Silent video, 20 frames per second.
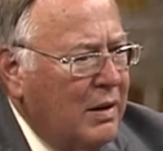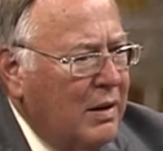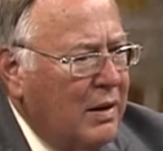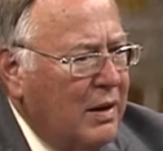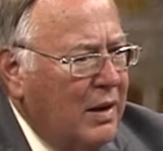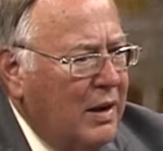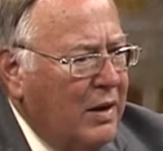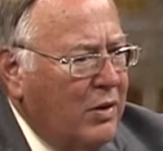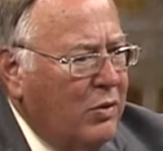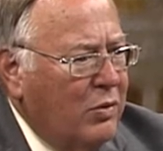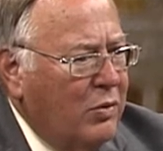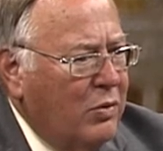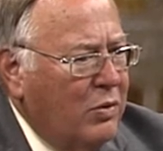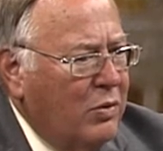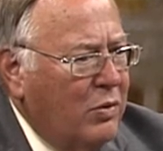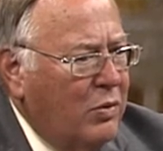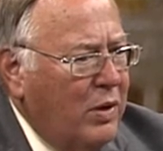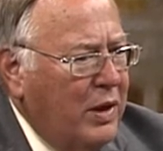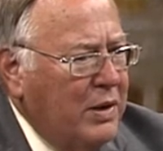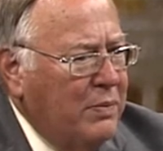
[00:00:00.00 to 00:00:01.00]
Uh,
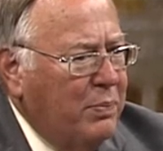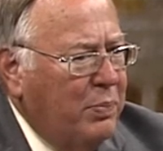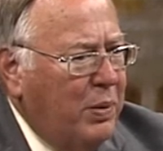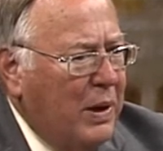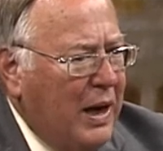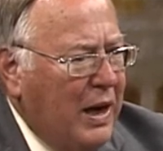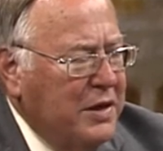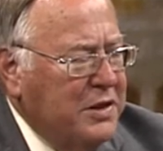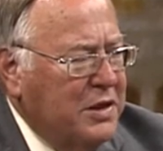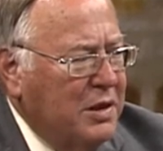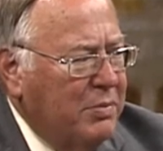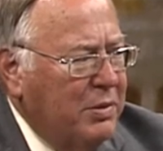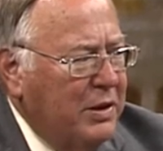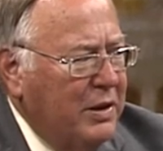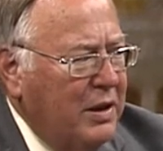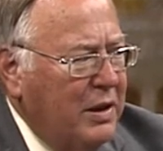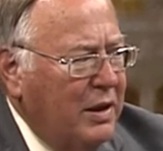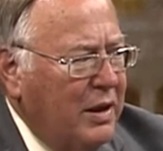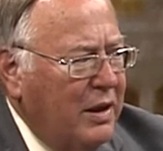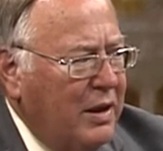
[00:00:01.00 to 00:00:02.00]
quite
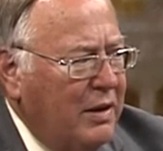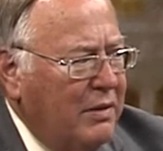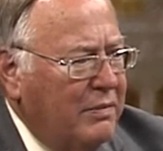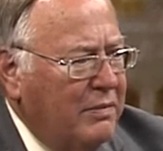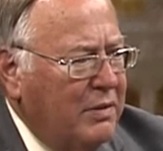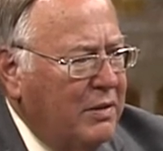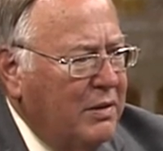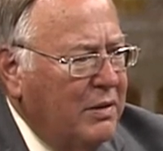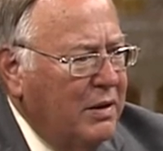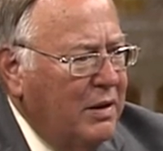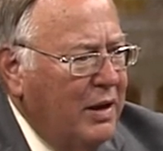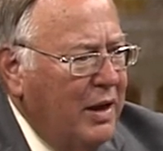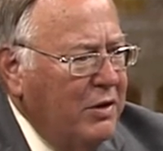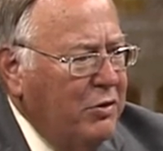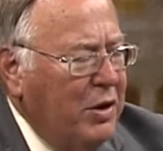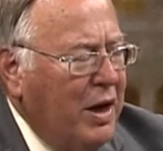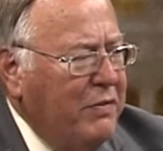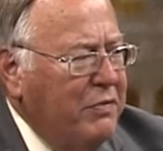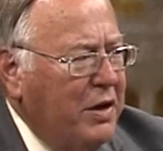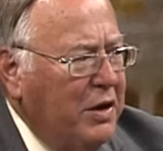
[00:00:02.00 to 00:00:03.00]
possibly. Uh, I
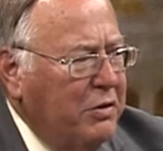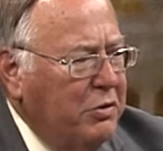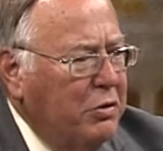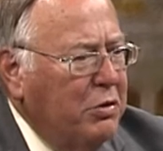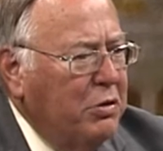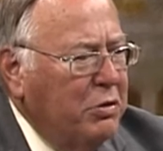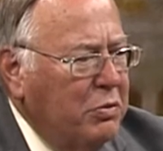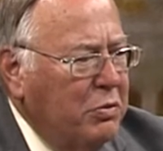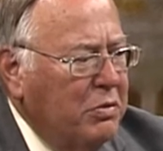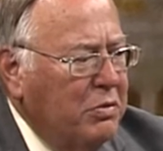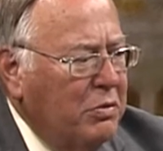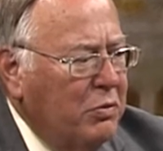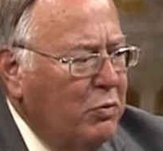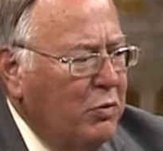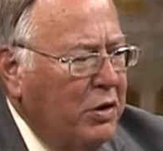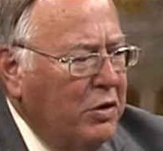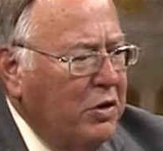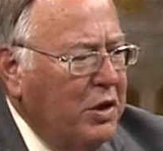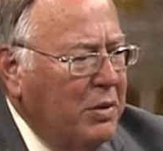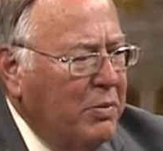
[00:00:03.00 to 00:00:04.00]
drive down the road
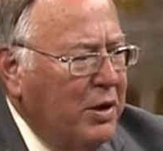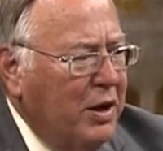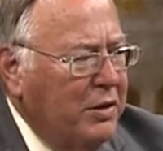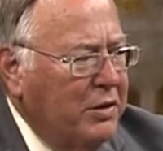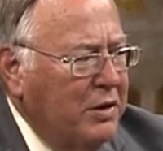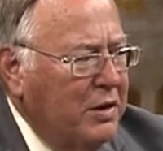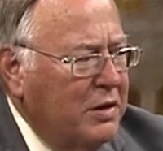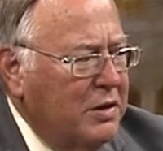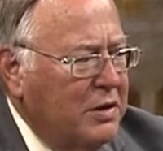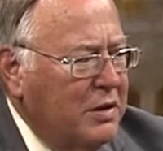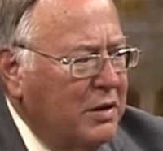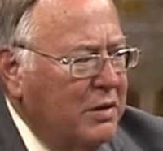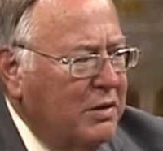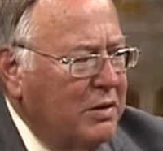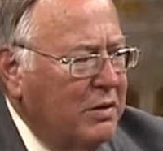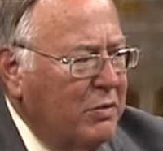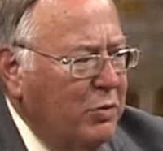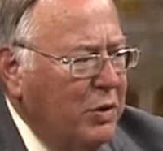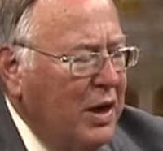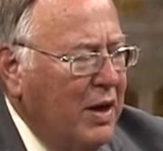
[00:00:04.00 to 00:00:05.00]
wondering about this,
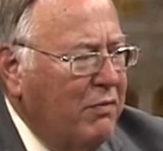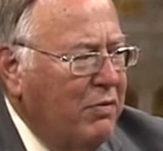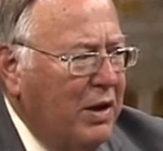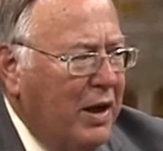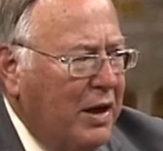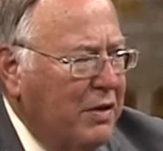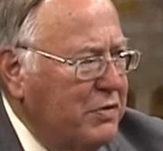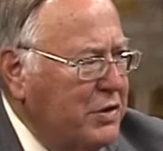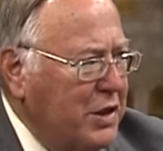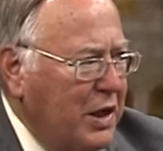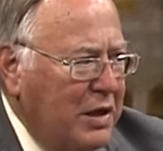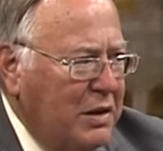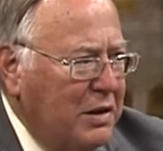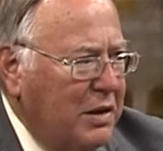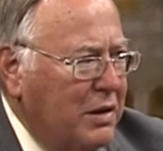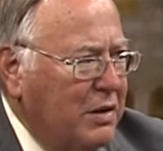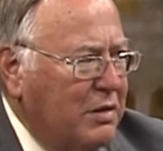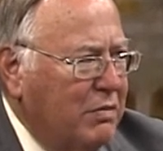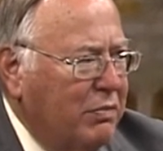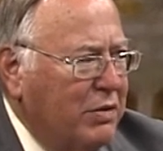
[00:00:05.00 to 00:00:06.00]
and we have a lot of state
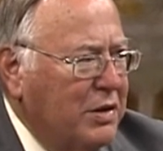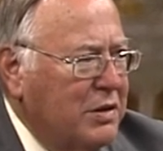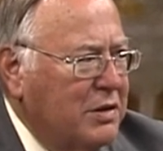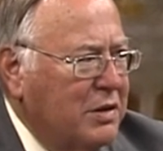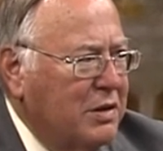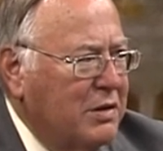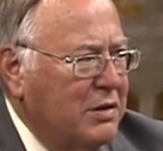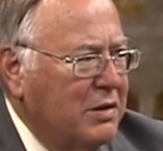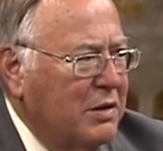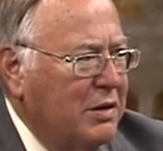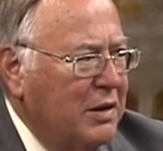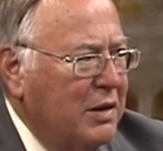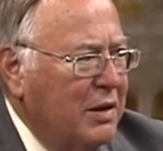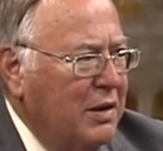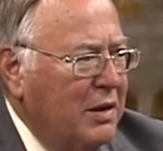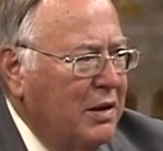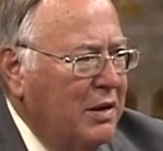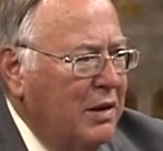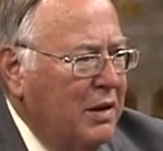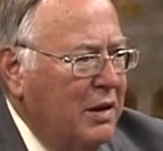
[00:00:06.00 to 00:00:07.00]
needs, for instance.
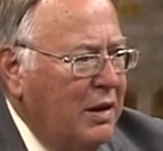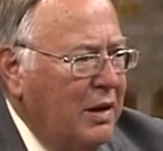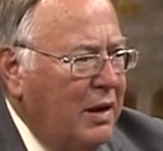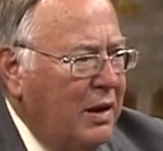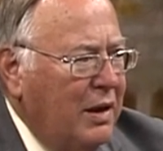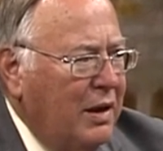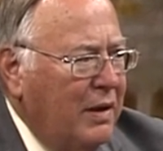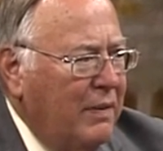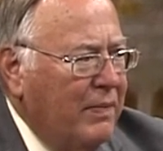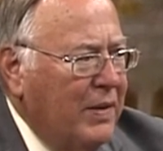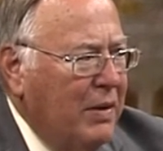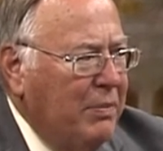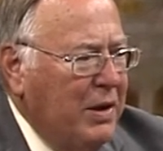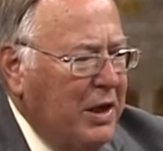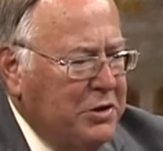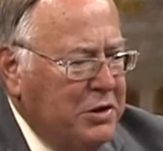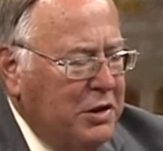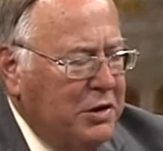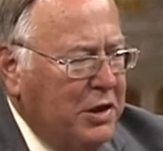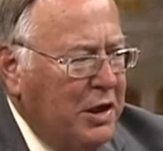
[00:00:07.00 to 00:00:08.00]
Uh, I'm
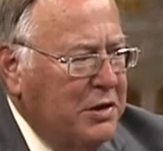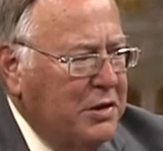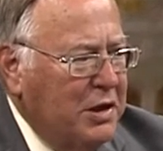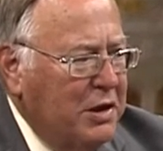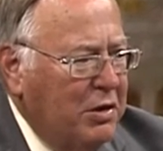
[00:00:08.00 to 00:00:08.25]
not suggesting